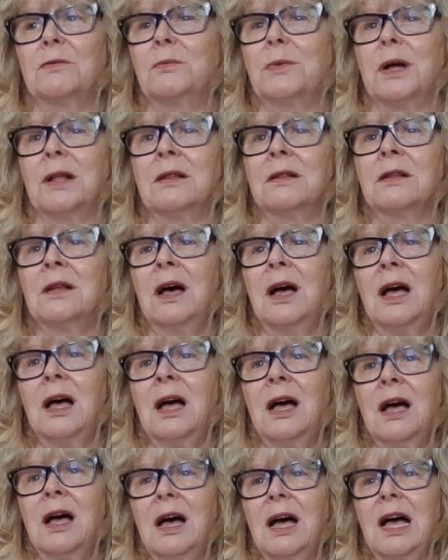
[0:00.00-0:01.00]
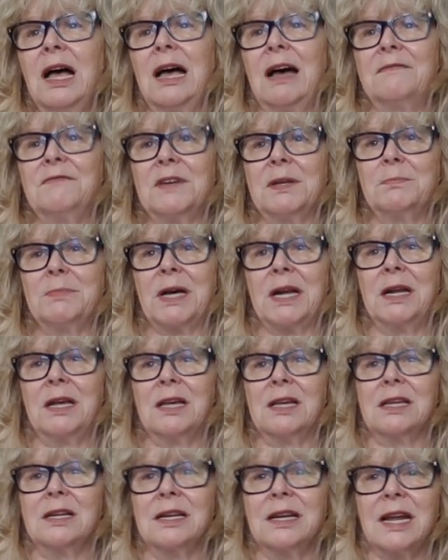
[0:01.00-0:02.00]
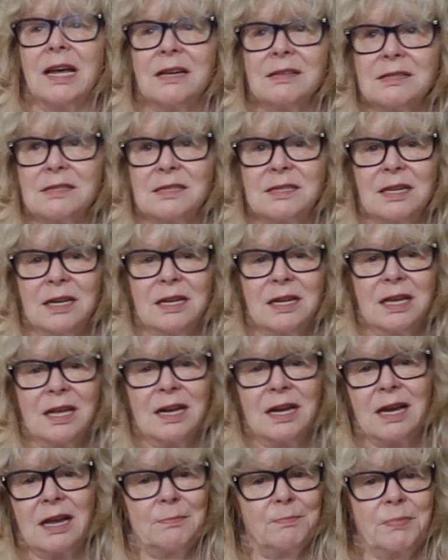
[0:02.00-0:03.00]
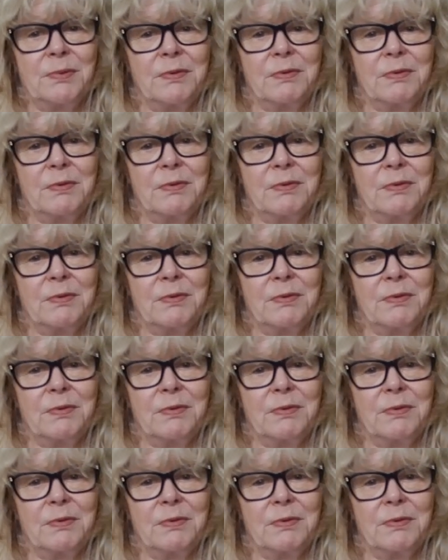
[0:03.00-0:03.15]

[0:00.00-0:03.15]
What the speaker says: Well, everybody contested it.